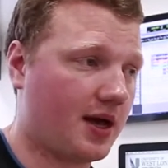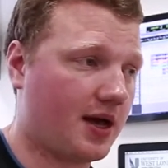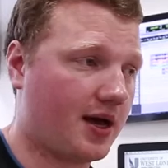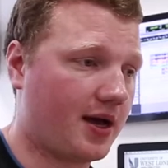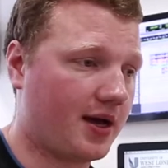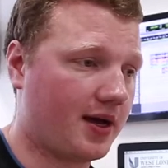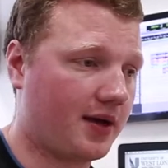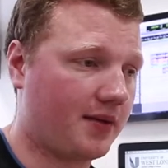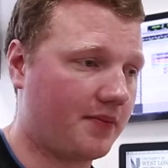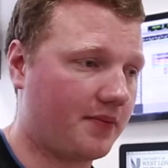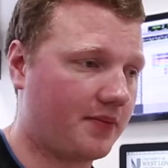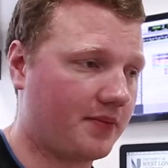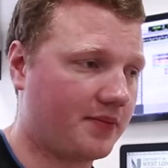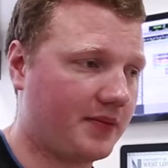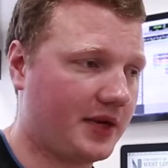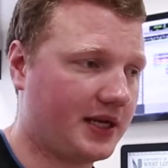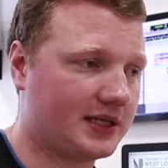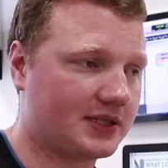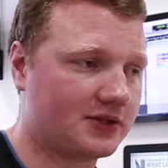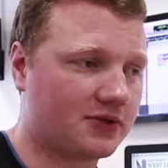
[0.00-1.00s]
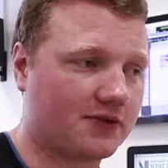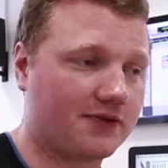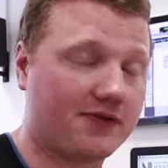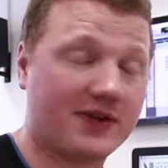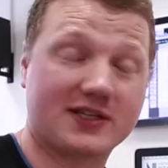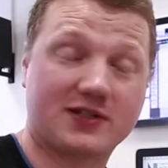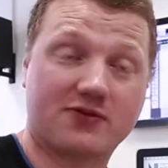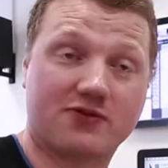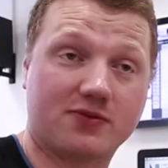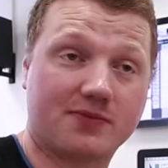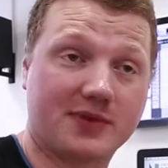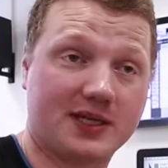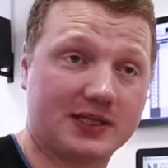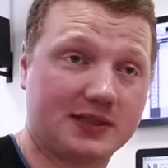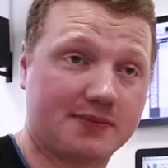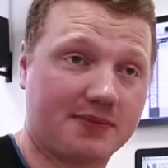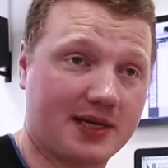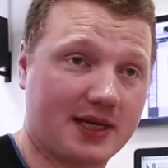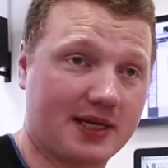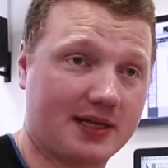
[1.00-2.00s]
um, mainly sort of festival
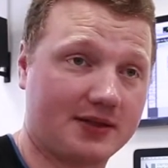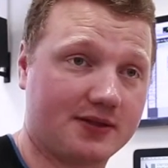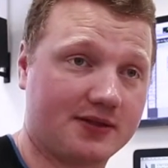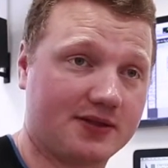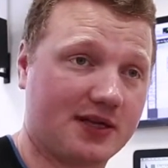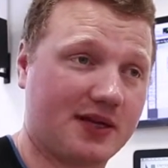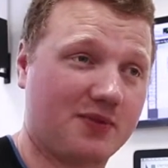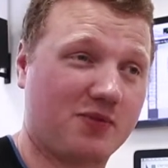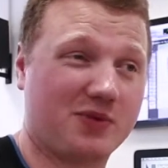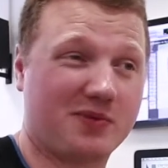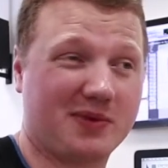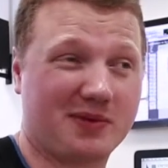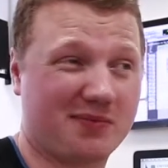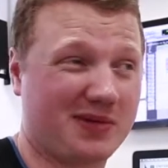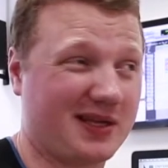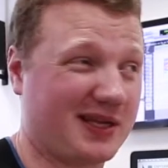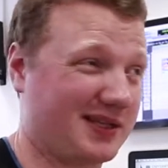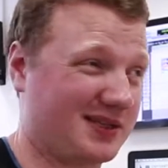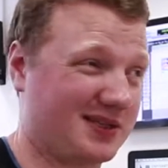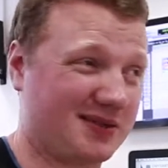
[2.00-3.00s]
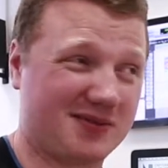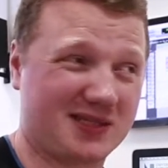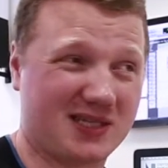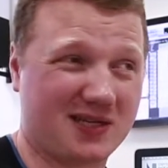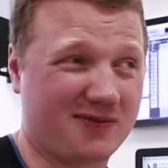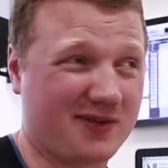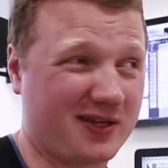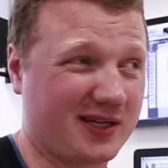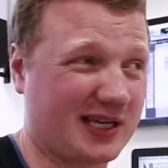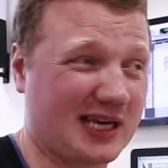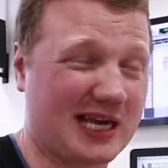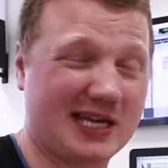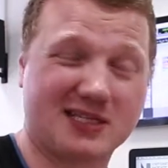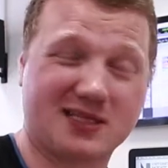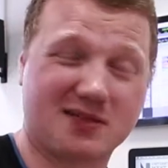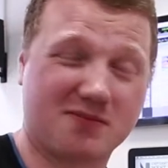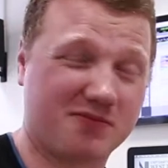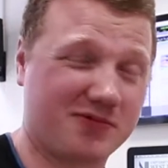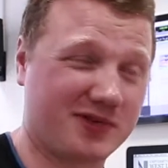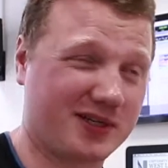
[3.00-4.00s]
based bands, and we've been playing some stuff like
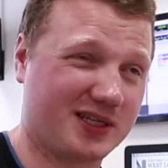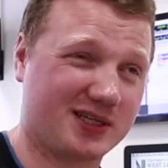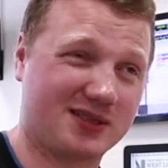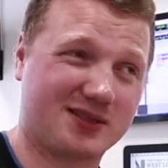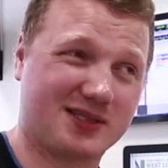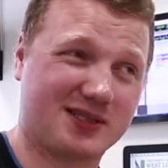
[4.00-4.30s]
Glastonbury